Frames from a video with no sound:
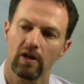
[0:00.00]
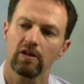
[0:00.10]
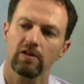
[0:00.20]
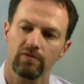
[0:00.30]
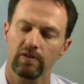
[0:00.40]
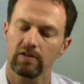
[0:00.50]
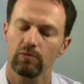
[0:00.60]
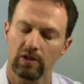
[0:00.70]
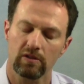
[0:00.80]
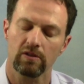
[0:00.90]
on
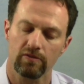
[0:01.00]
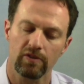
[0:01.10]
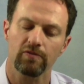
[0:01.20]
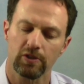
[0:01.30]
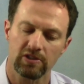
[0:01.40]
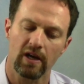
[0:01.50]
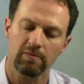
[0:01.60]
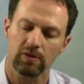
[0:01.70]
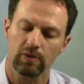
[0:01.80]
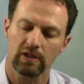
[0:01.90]
with her for the first
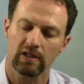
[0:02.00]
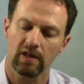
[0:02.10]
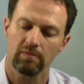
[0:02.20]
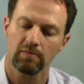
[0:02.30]
time, to really